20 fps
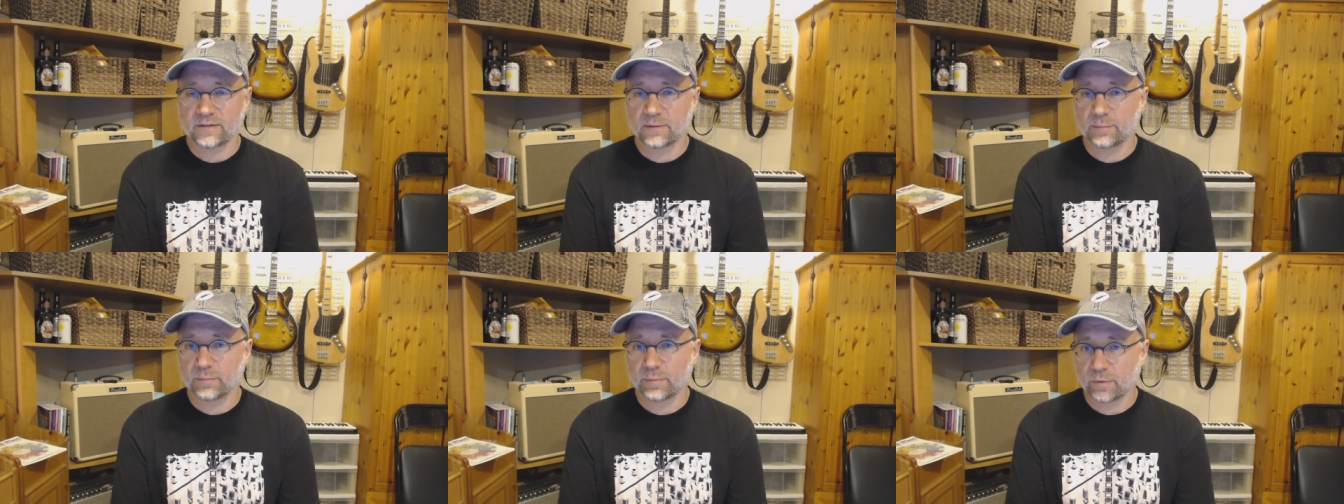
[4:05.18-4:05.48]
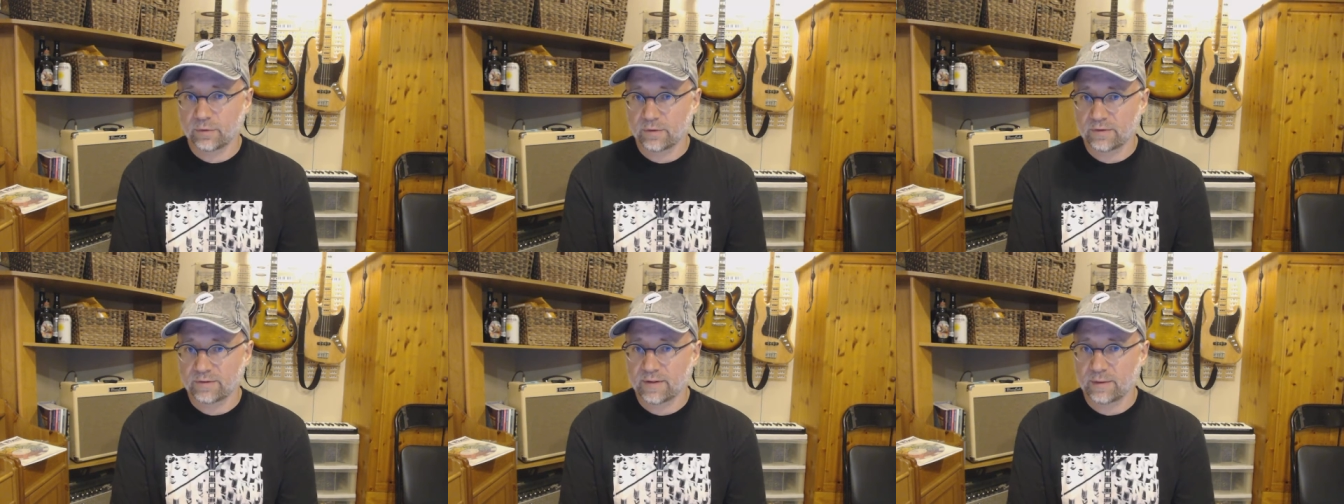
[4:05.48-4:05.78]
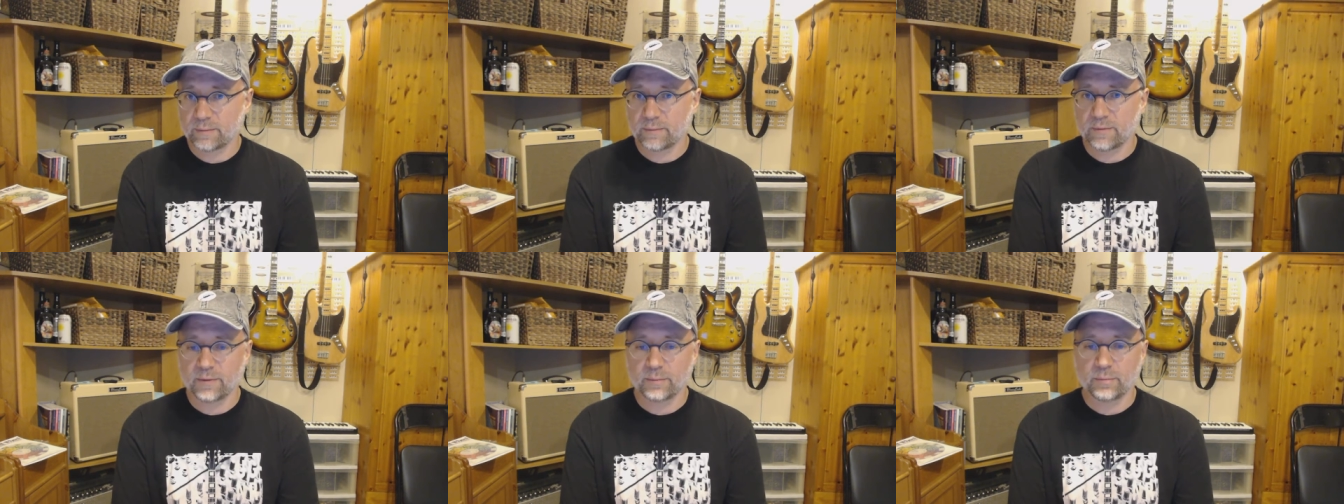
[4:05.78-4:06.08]
a simple
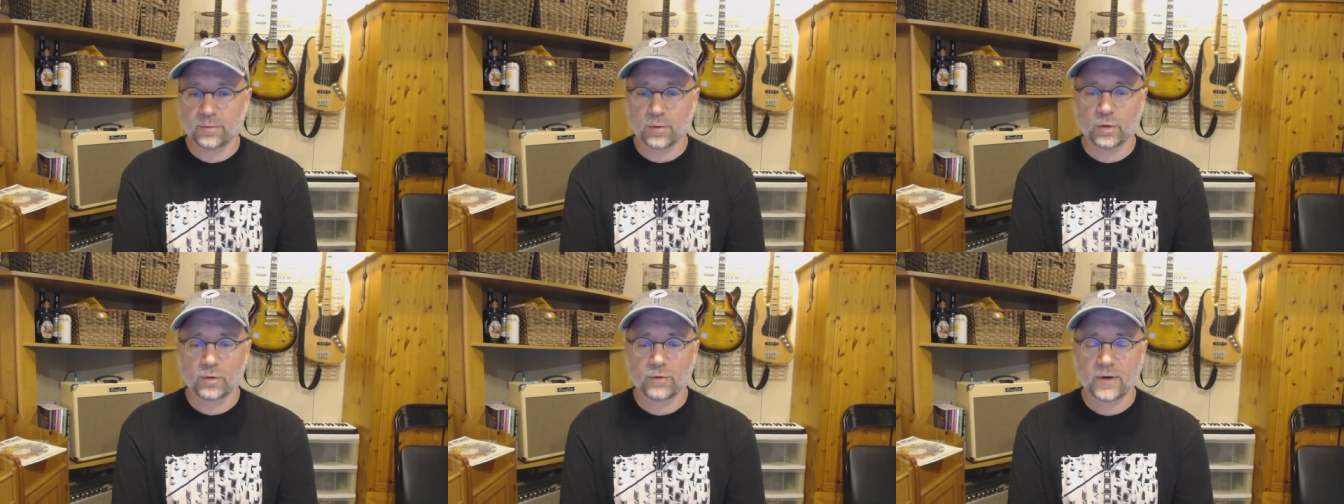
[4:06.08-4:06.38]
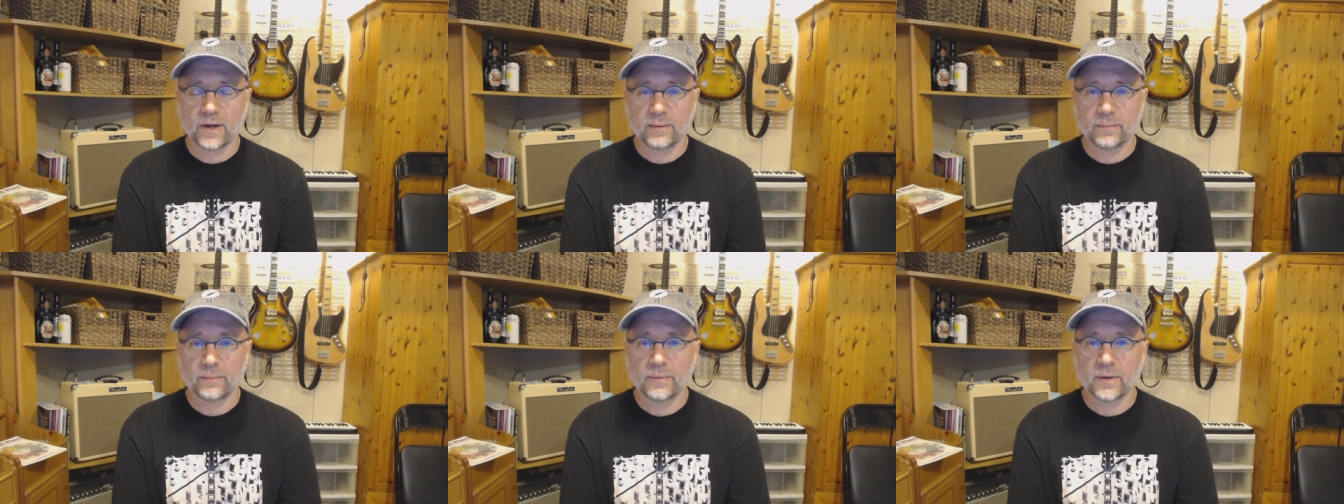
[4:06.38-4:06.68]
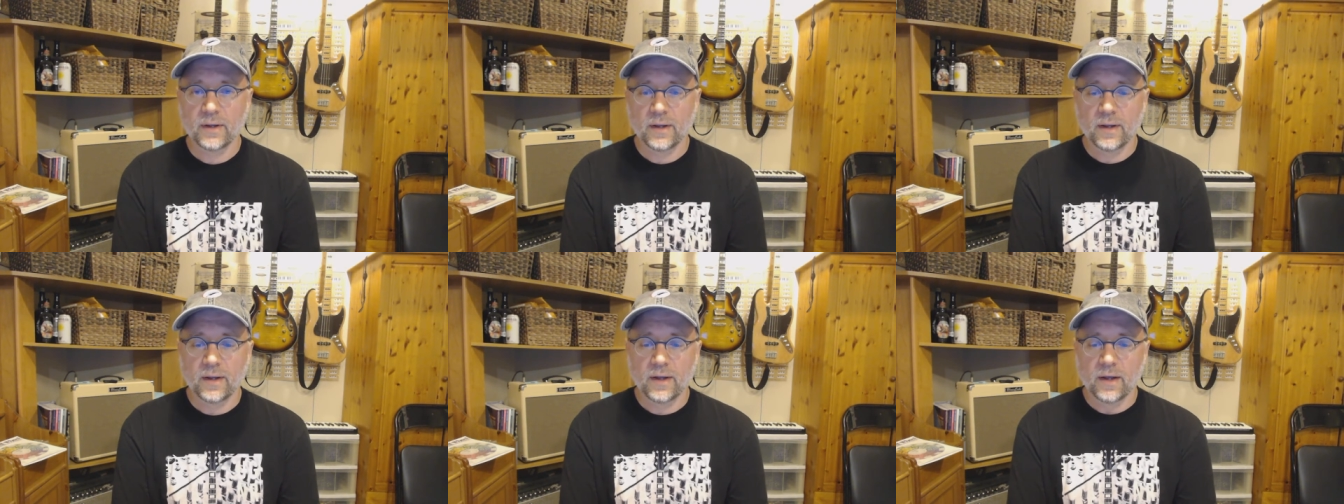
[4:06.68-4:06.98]
assembly program
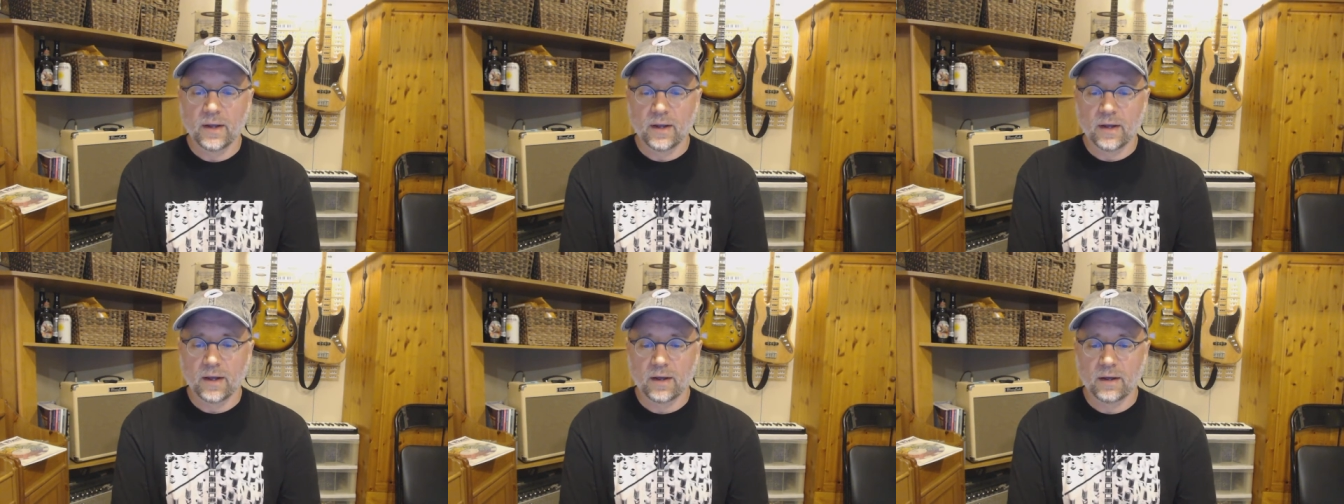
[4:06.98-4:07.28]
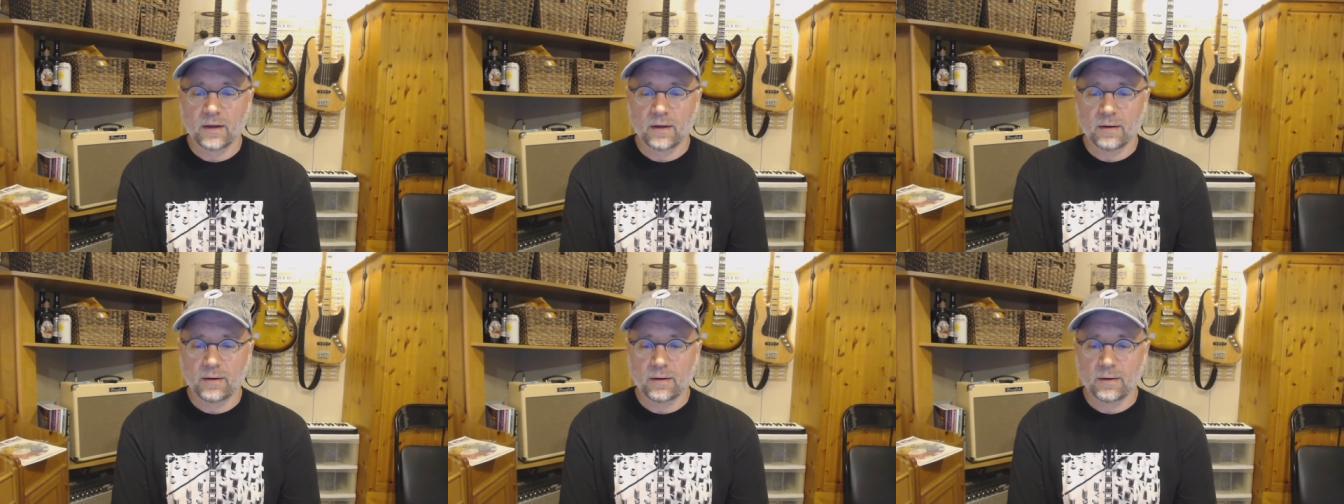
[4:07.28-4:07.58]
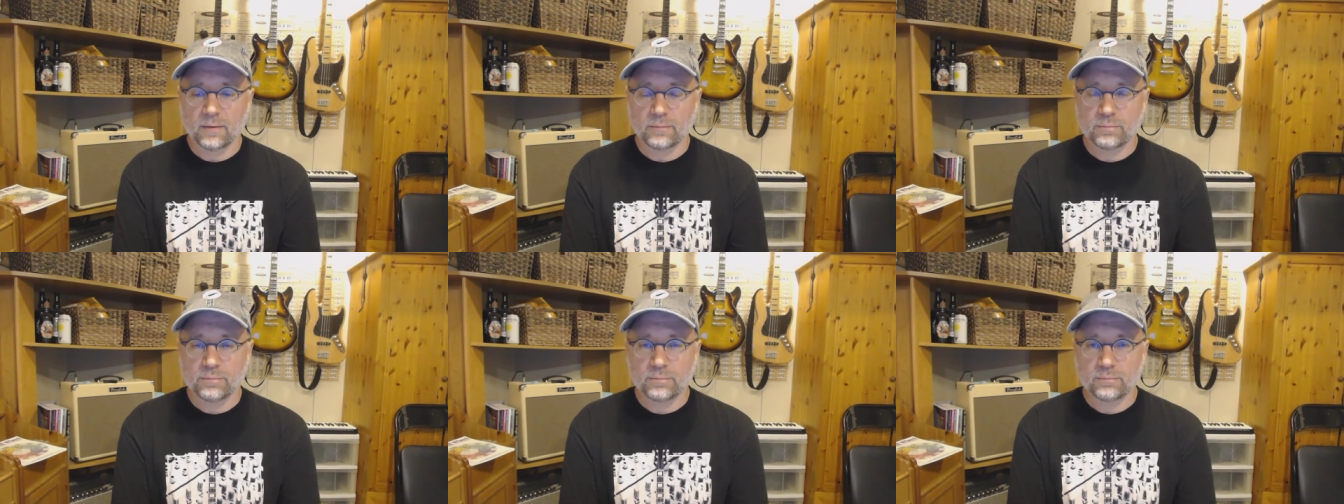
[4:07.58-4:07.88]

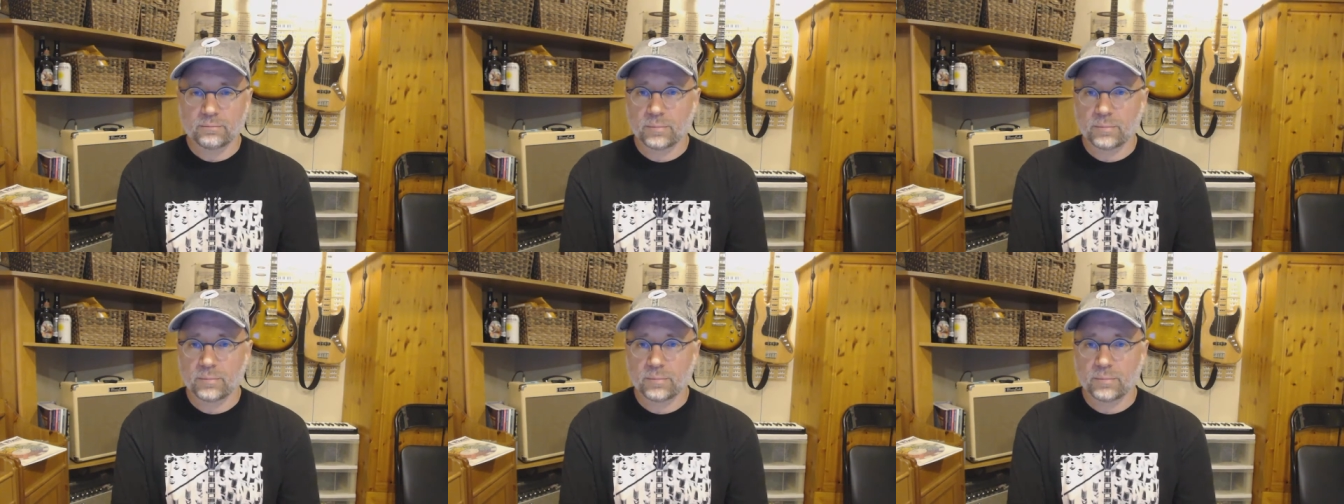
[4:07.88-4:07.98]
uh,